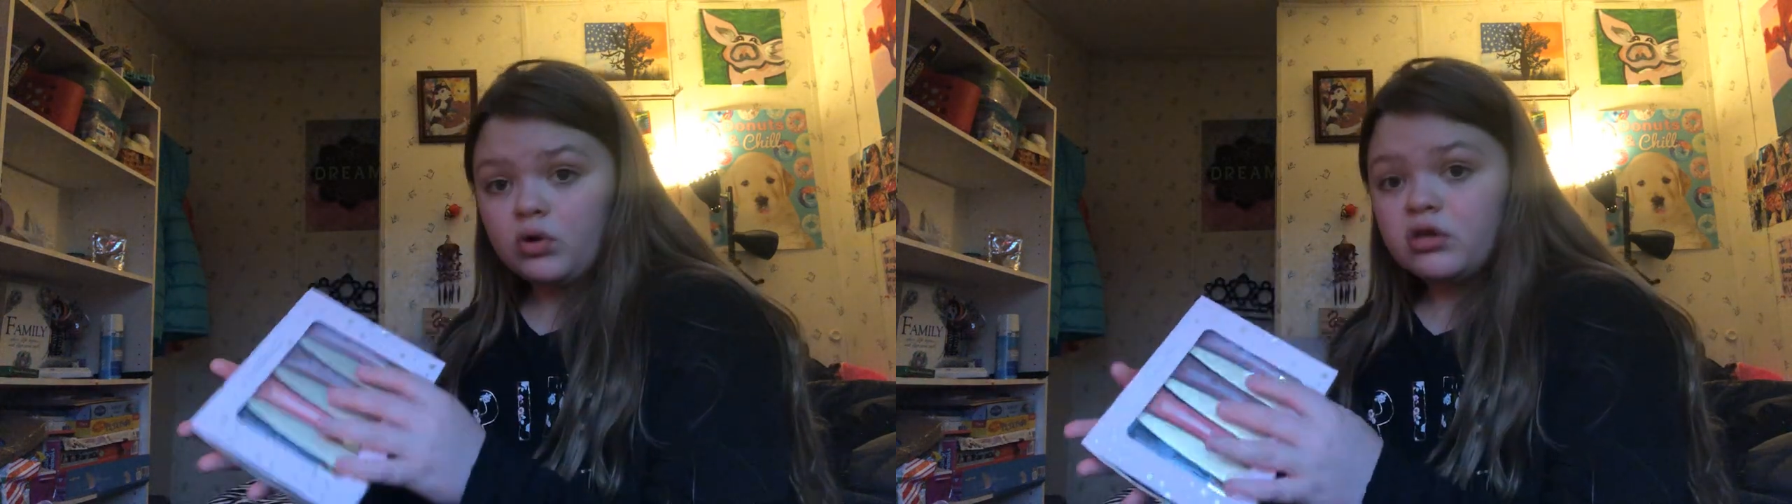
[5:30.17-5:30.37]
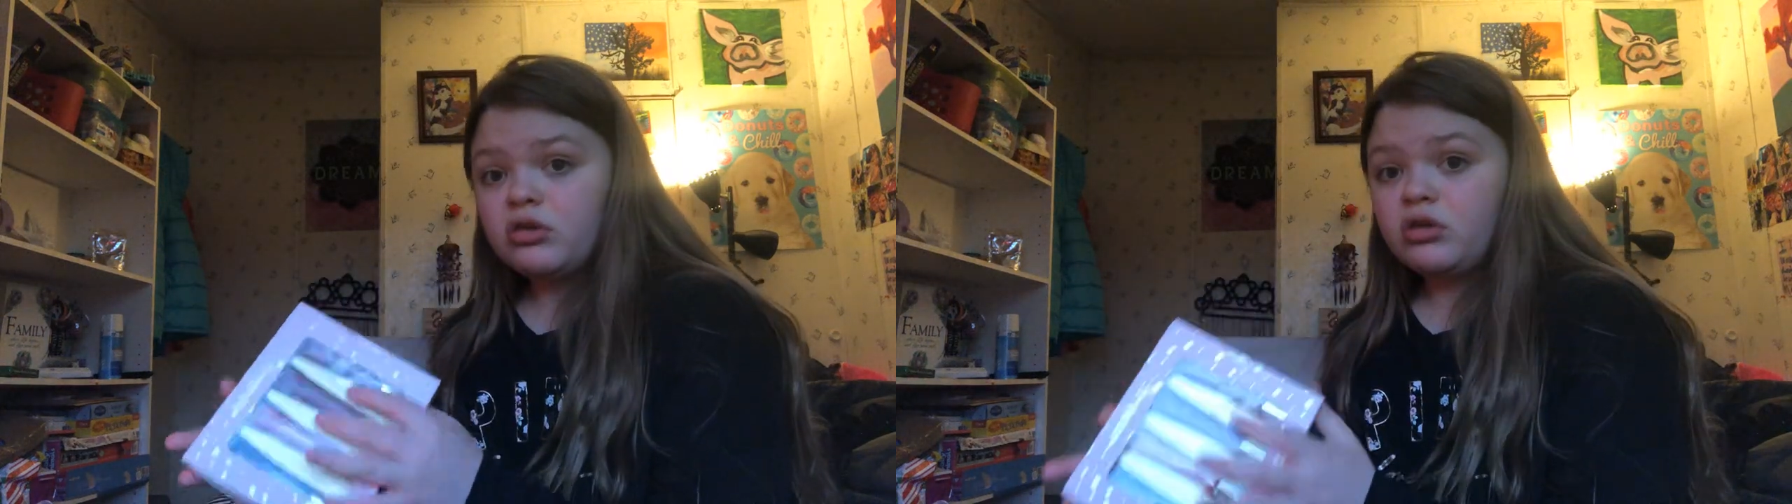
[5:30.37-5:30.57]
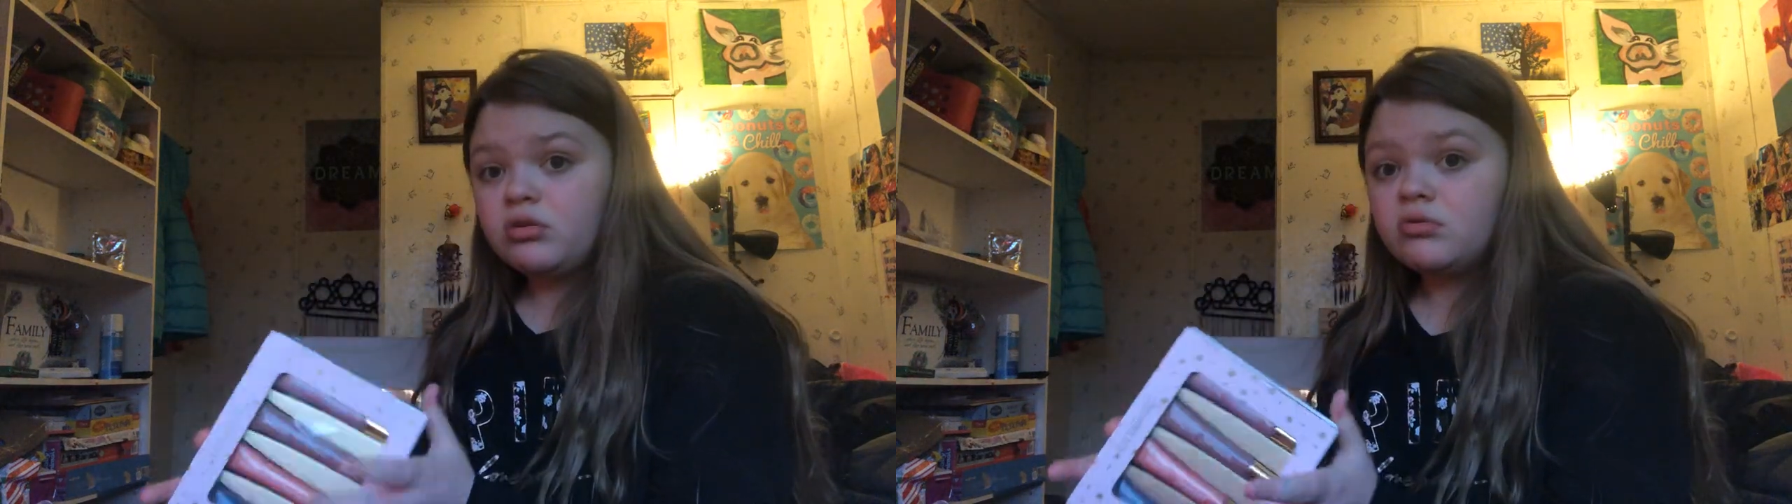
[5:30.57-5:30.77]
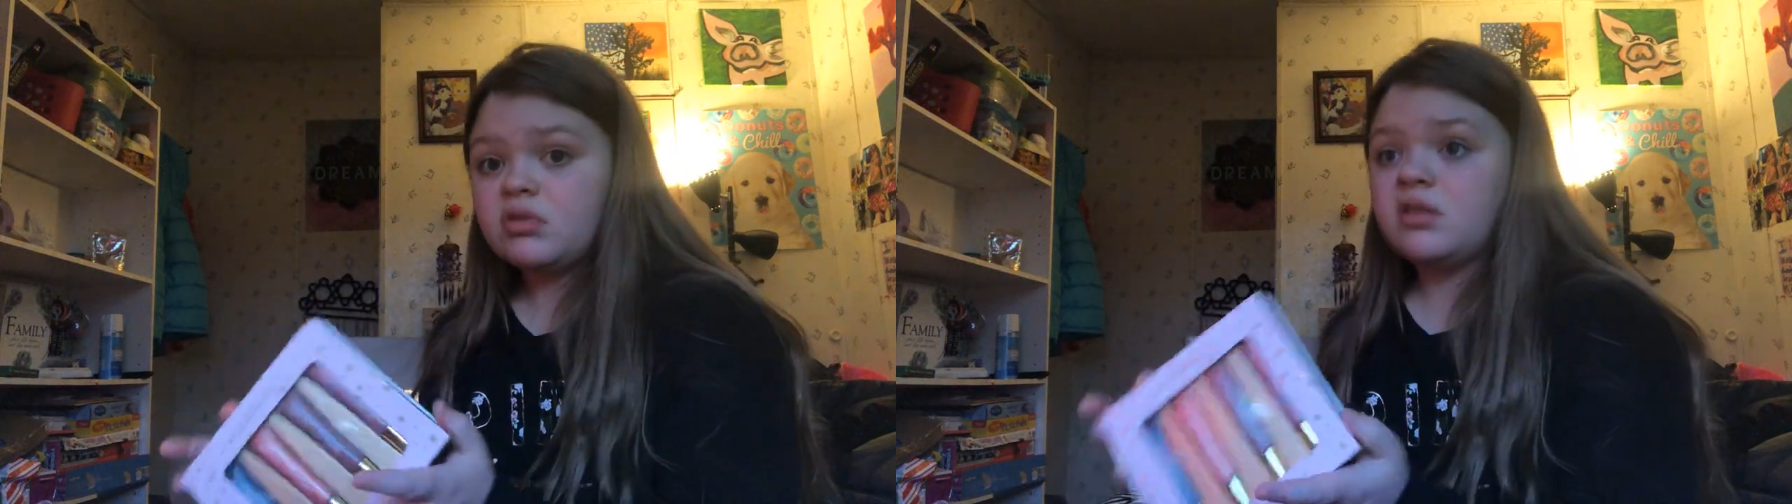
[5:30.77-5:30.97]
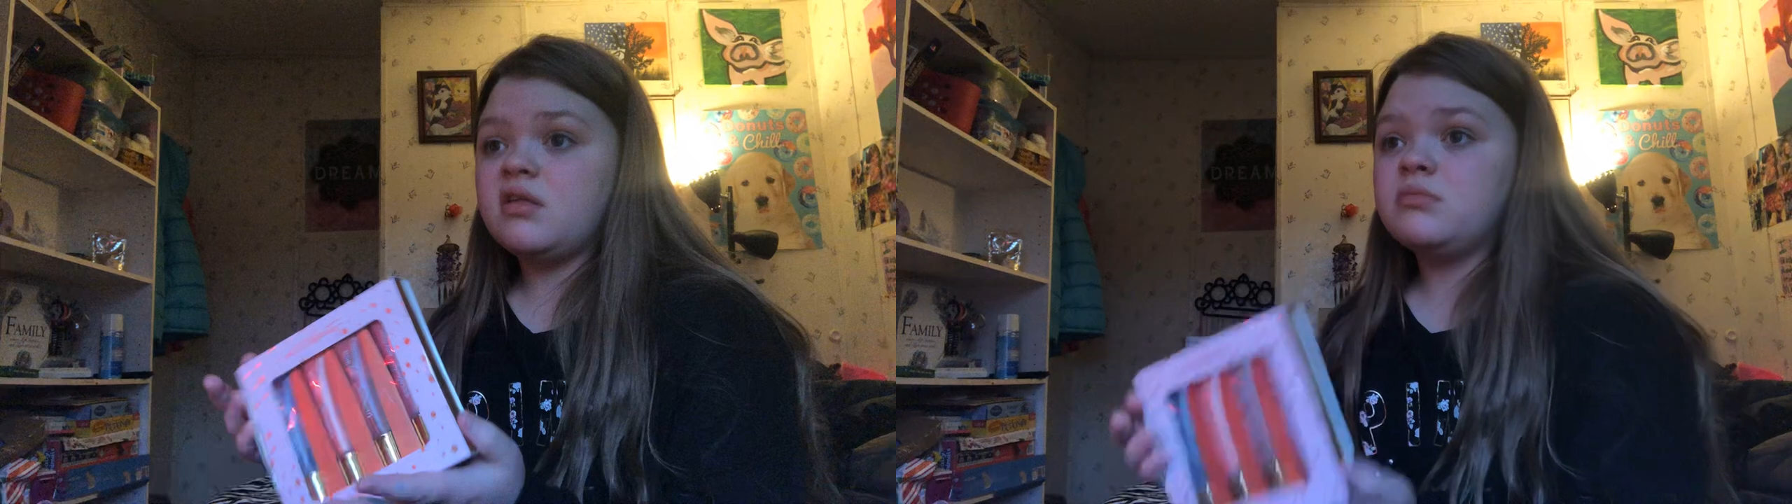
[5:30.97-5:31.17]
to use
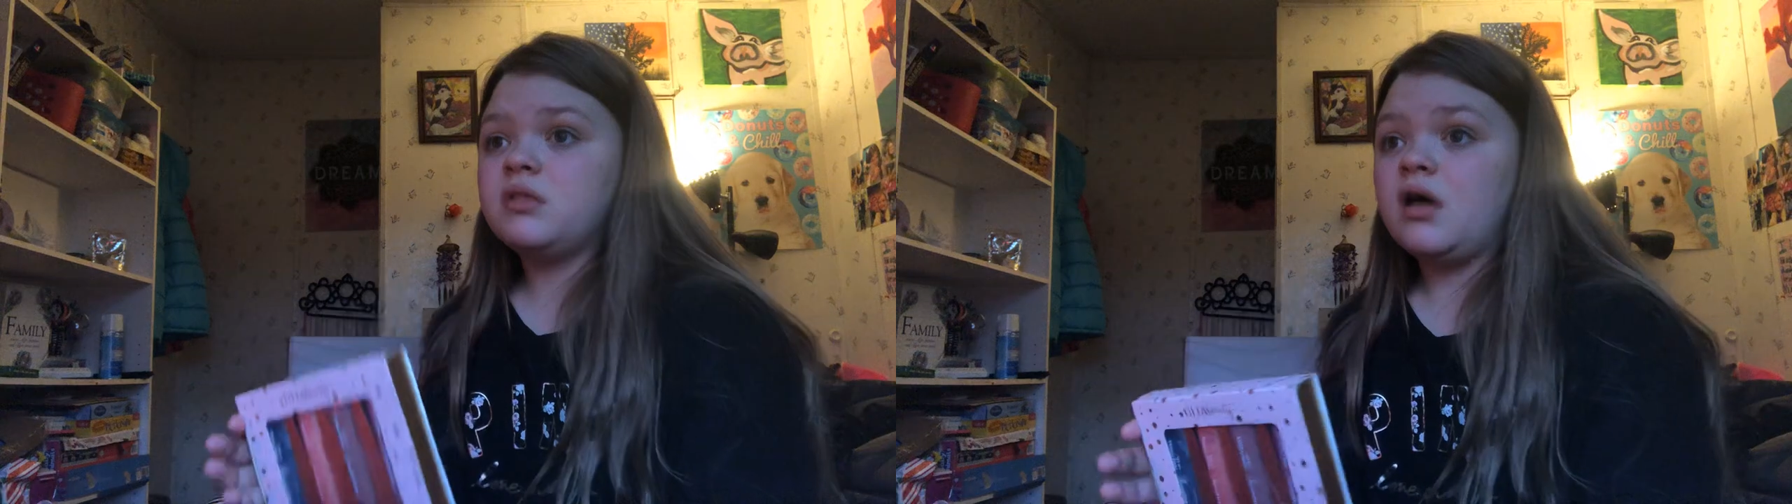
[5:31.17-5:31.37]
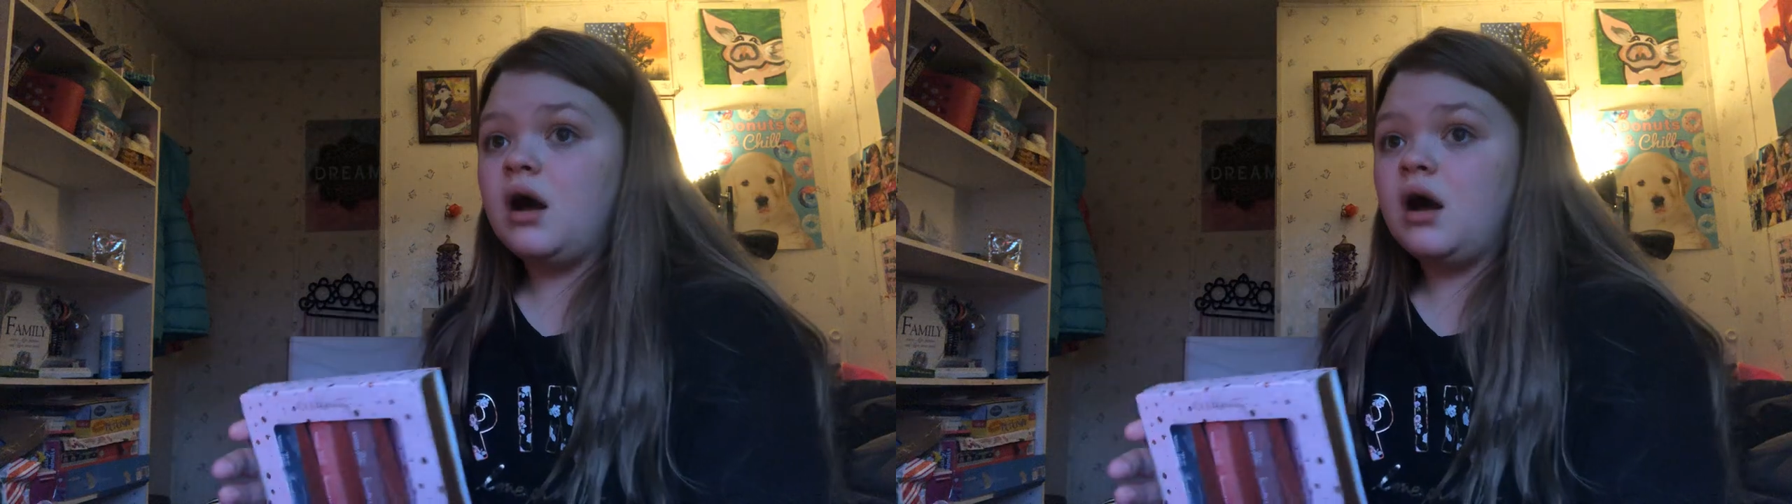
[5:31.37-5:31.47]
and something that